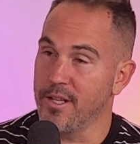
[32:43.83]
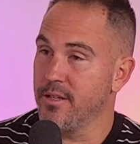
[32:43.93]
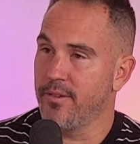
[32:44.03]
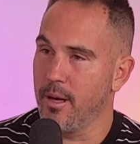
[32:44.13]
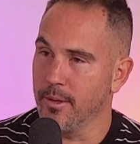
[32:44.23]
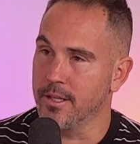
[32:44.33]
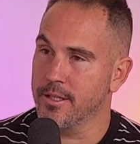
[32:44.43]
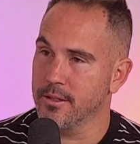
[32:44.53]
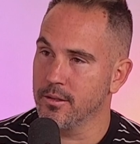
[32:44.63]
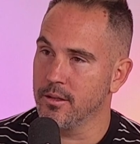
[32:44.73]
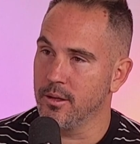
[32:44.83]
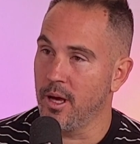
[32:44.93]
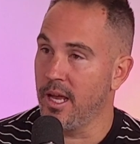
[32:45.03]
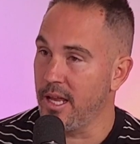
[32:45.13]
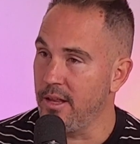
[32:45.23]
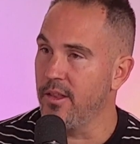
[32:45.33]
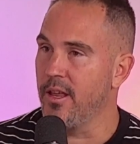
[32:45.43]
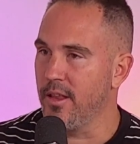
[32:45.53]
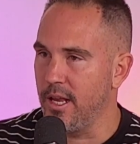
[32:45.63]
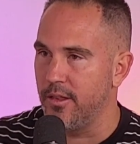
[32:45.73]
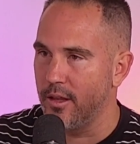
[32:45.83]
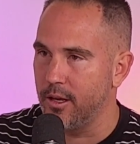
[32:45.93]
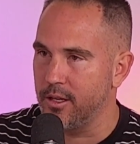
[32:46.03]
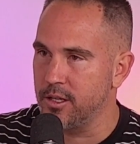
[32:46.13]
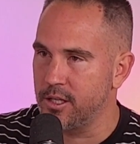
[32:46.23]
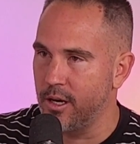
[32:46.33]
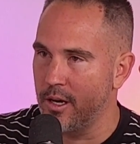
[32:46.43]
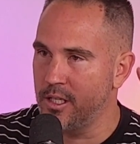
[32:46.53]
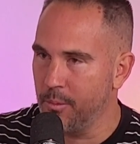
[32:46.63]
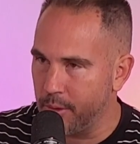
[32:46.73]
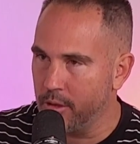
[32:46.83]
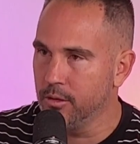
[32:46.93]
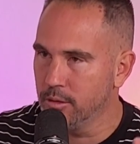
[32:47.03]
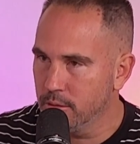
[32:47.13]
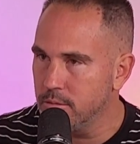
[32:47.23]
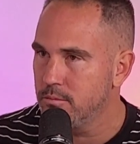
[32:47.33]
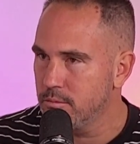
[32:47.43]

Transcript: raising families tuck shop in, mums. In, in the stereotypical. Yes.